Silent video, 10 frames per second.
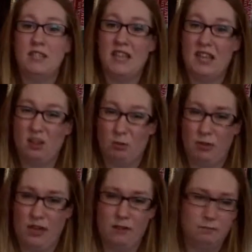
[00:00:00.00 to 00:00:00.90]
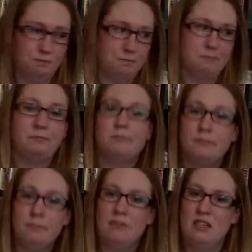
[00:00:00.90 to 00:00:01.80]
take 3,
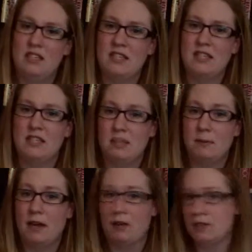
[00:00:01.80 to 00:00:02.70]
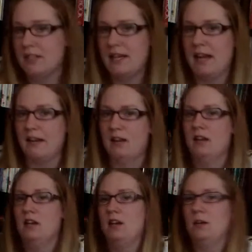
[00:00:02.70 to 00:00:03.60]
since the batteries died.
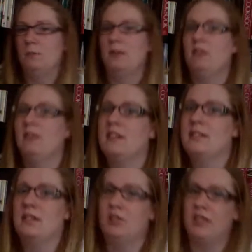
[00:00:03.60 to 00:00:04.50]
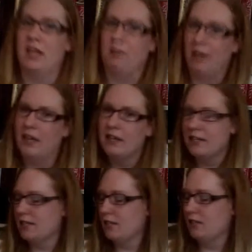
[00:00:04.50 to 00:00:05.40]
But you guys understand, right?
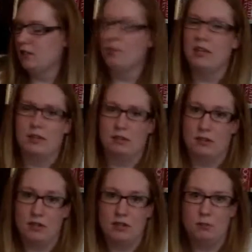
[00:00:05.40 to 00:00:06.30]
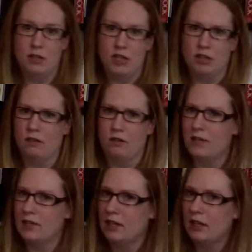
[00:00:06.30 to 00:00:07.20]
Because you guys are still watching,
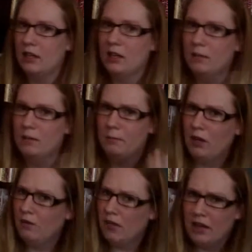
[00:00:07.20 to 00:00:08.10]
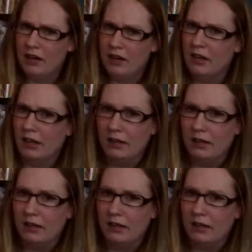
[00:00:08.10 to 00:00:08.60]
obviously. But I've cut it in.